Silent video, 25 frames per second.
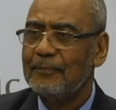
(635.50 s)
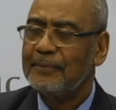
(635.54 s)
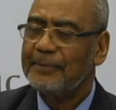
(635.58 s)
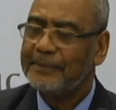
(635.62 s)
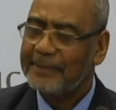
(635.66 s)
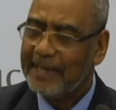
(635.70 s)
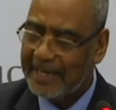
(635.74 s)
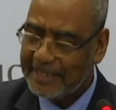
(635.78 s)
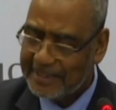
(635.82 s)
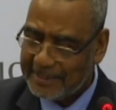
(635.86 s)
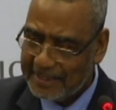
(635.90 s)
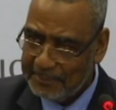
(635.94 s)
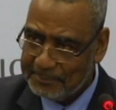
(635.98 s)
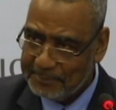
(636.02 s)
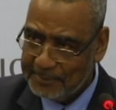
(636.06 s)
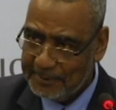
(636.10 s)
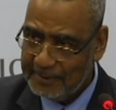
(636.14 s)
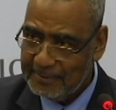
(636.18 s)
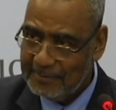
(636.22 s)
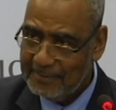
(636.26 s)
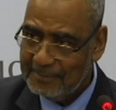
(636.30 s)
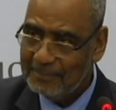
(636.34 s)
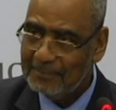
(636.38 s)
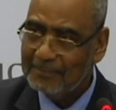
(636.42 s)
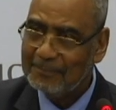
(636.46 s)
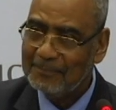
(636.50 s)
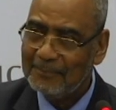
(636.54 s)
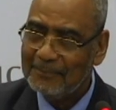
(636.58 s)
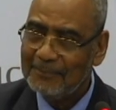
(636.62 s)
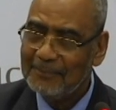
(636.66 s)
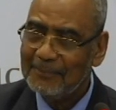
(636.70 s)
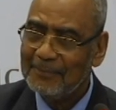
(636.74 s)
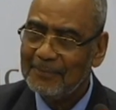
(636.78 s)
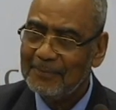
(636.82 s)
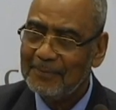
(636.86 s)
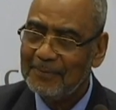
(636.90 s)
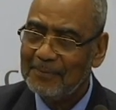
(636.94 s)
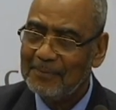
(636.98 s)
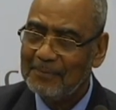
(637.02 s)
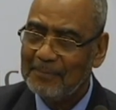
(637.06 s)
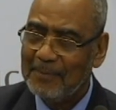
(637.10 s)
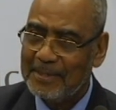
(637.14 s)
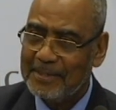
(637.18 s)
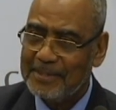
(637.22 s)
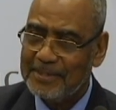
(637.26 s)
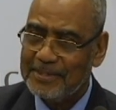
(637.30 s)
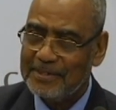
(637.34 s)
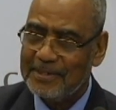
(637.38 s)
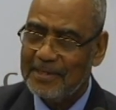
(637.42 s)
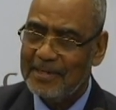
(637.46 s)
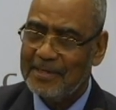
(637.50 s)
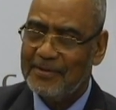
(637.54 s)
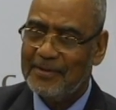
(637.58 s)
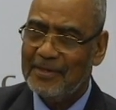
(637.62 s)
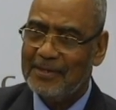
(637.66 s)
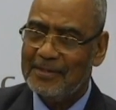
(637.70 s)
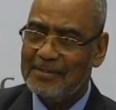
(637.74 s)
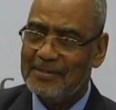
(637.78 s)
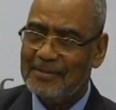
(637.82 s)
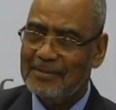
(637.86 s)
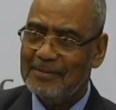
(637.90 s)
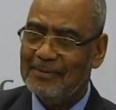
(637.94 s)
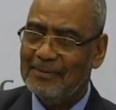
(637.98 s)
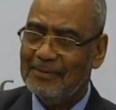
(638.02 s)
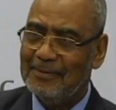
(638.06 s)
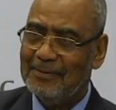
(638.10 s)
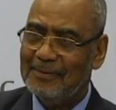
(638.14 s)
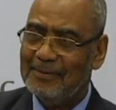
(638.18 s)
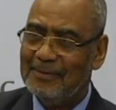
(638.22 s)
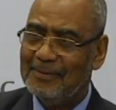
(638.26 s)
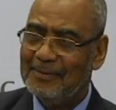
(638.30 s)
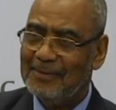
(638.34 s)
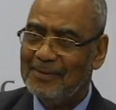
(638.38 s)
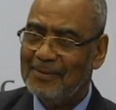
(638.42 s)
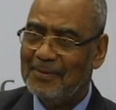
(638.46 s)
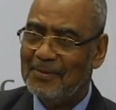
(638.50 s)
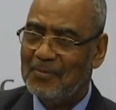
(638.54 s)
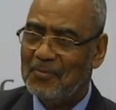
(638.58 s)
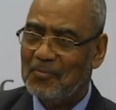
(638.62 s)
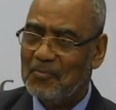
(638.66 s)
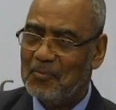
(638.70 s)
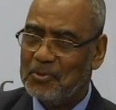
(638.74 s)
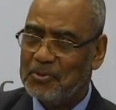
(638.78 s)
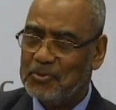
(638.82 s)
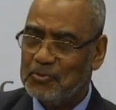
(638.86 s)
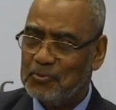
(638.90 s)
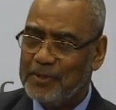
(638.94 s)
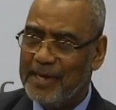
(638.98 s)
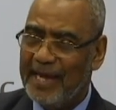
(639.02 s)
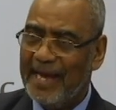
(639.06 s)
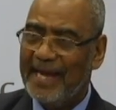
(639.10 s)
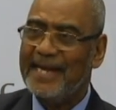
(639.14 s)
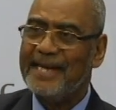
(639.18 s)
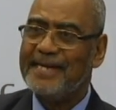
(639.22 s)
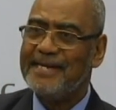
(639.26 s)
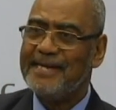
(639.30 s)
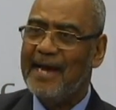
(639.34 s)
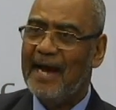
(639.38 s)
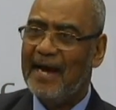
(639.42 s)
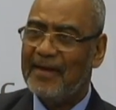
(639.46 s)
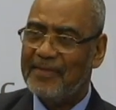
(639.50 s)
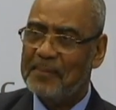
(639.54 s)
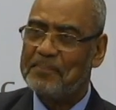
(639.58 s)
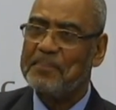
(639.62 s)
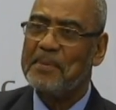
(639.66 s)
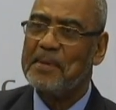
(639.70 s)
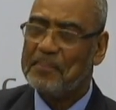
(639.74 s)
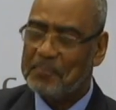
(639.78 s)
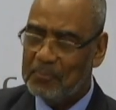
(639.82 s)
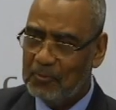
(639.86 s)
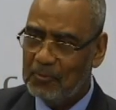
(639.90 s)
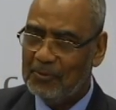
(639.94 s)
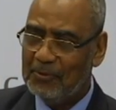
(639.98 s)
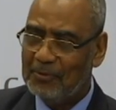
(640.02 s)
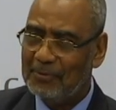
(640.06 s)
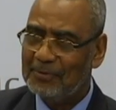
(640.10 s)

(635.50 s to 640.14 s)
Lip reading: He accepted, but he said that we should aid other people.